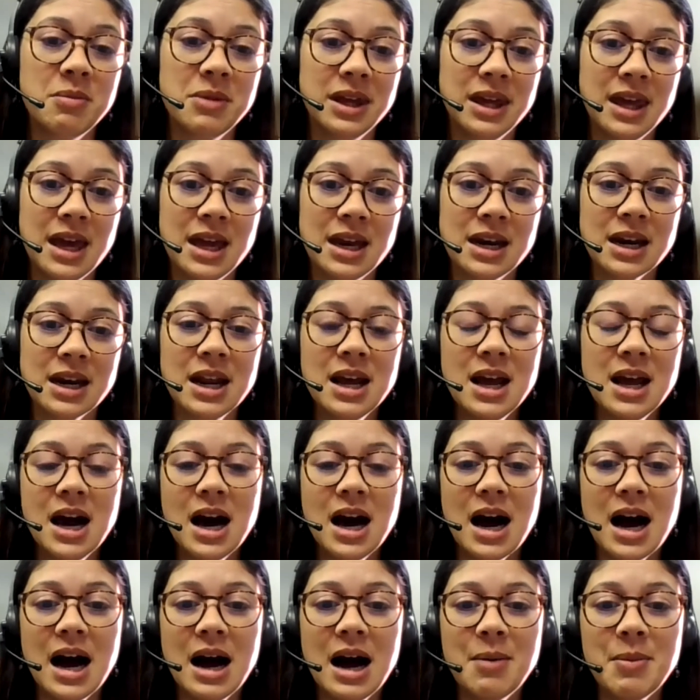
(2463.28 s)
again.
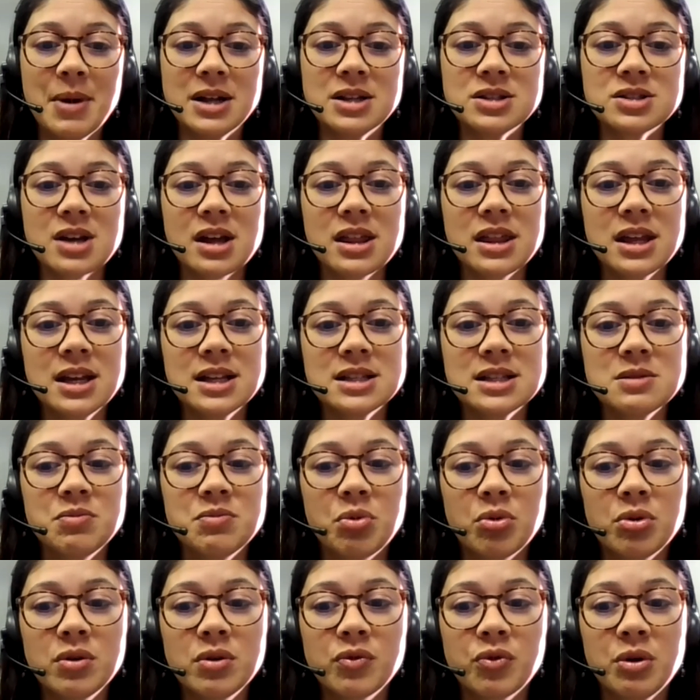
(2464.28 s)
And so I think it's
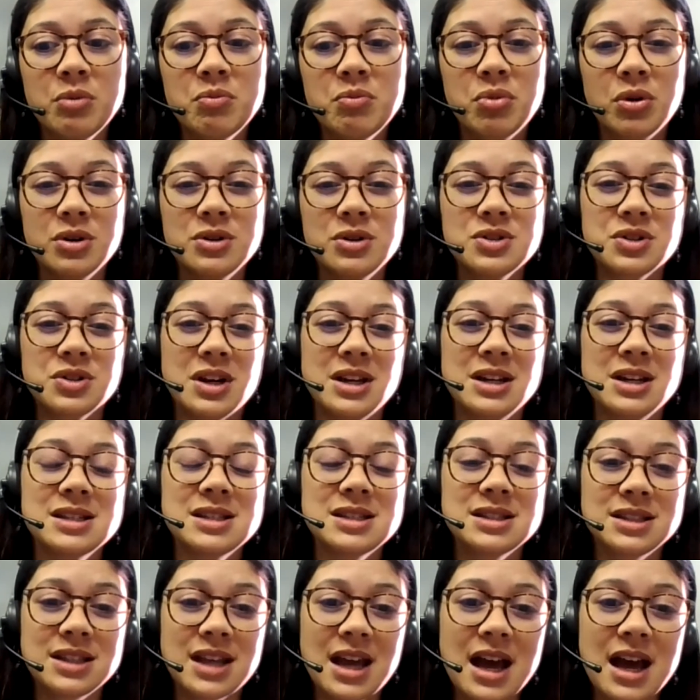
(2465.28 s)
important for employers to
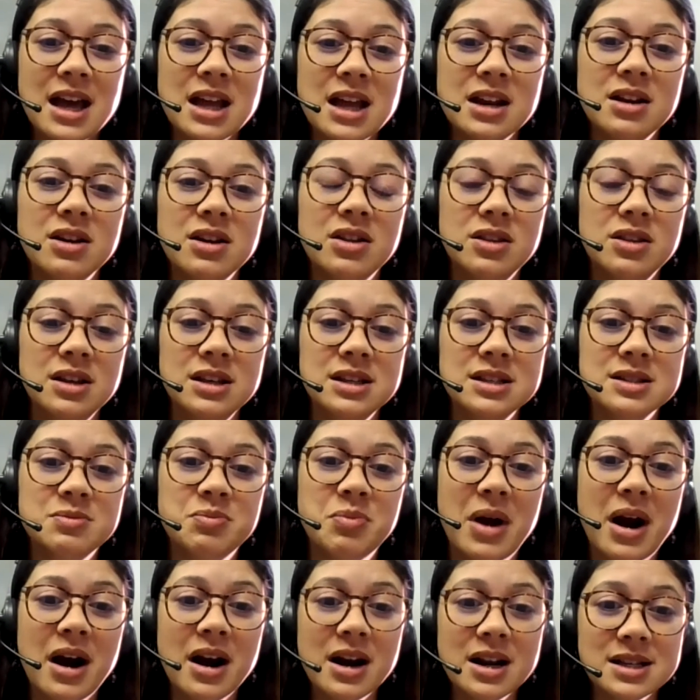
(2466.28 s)
understand these
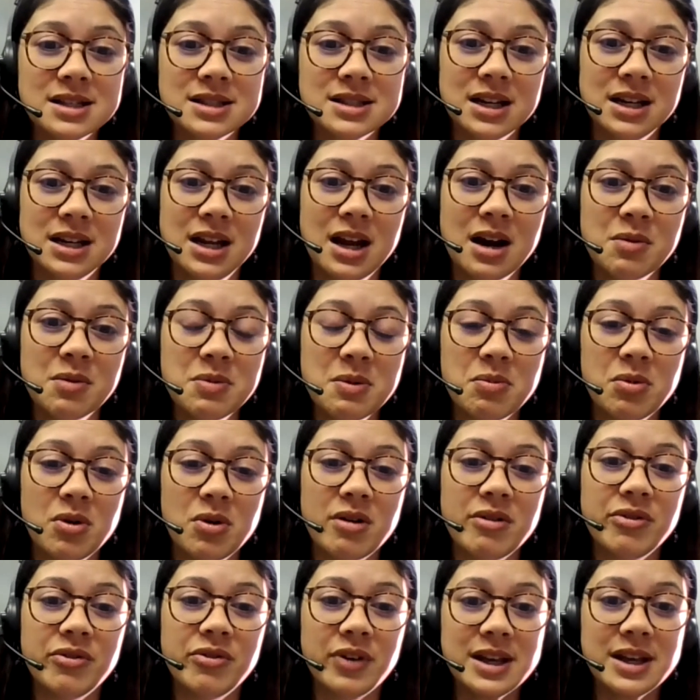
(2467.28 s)
barriers that young people
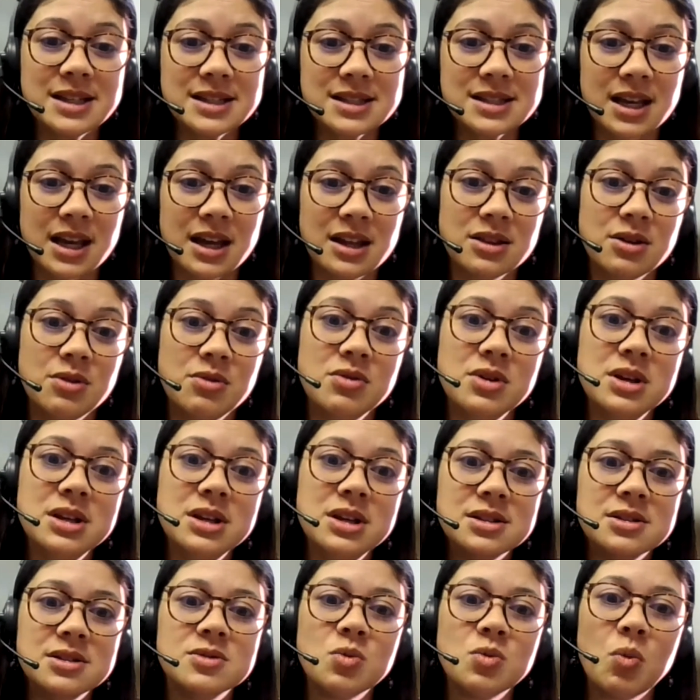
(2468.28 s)
are facing and the
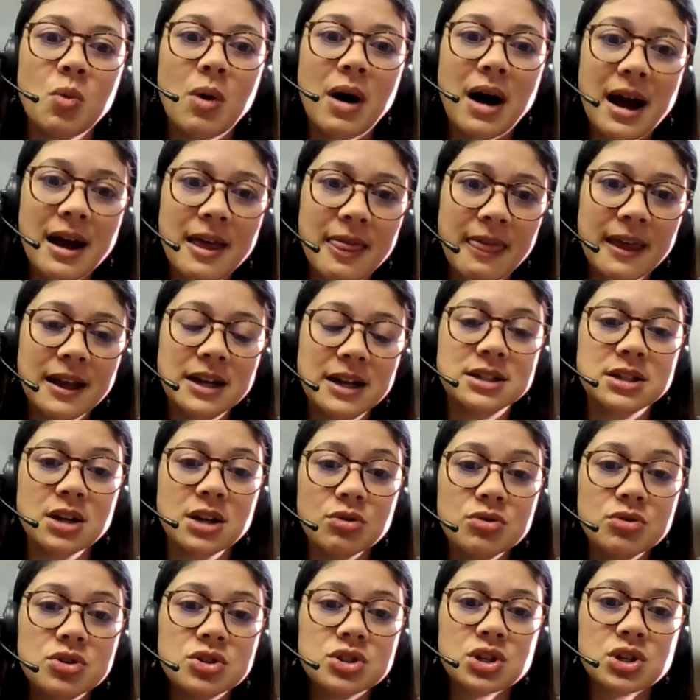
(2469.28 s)
reasons why they
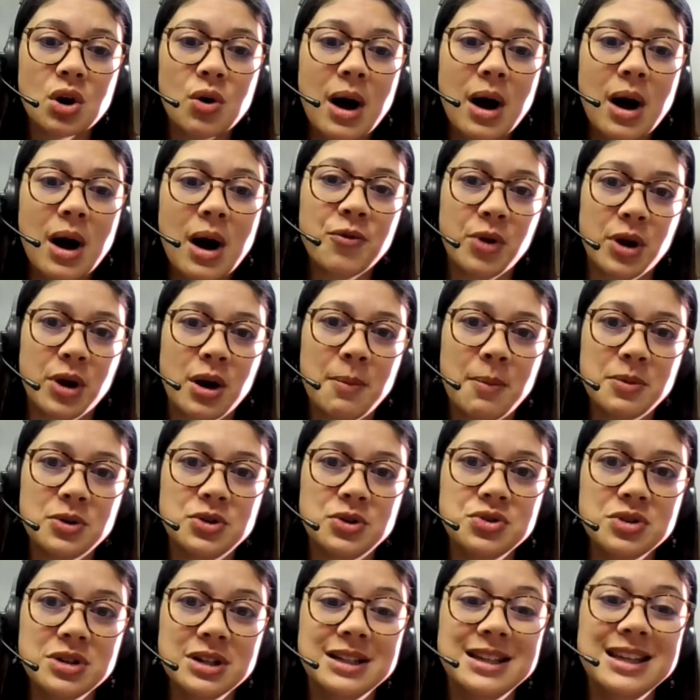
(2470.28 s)
don't show up for an
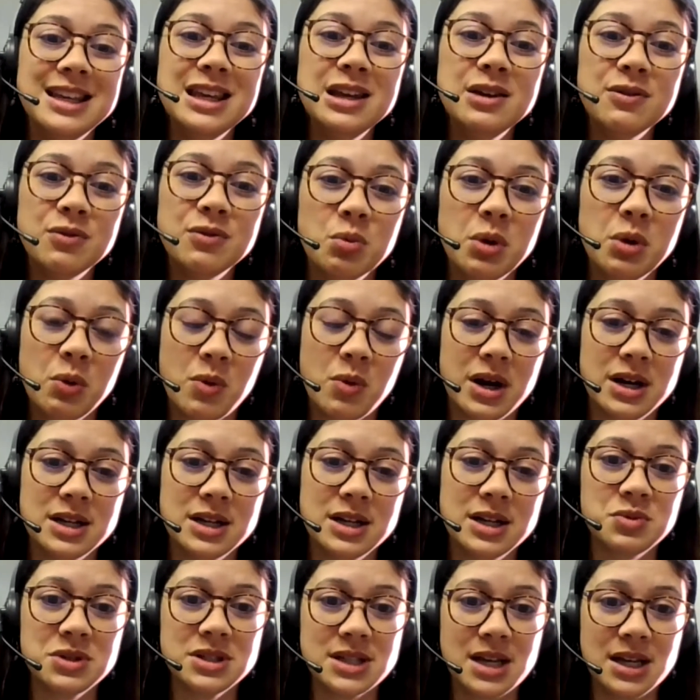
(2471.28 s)
opportunity, even when one
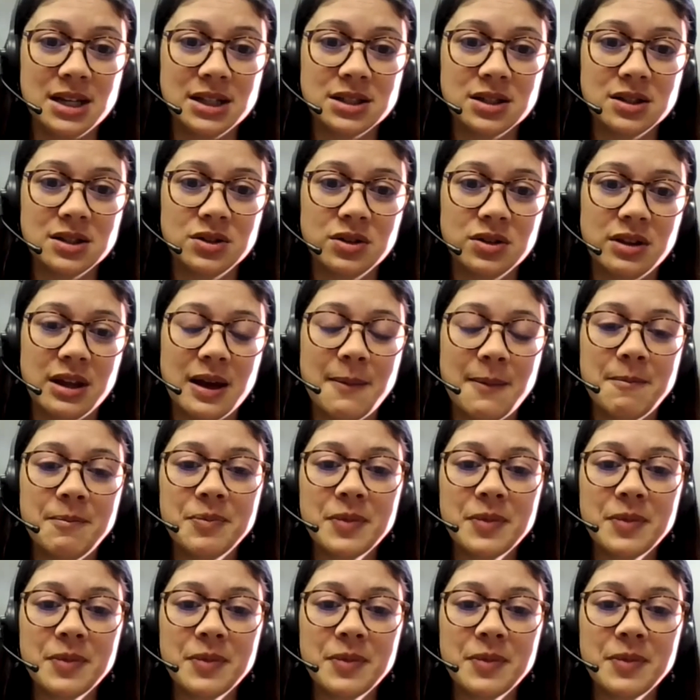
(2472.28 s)
is presented to them.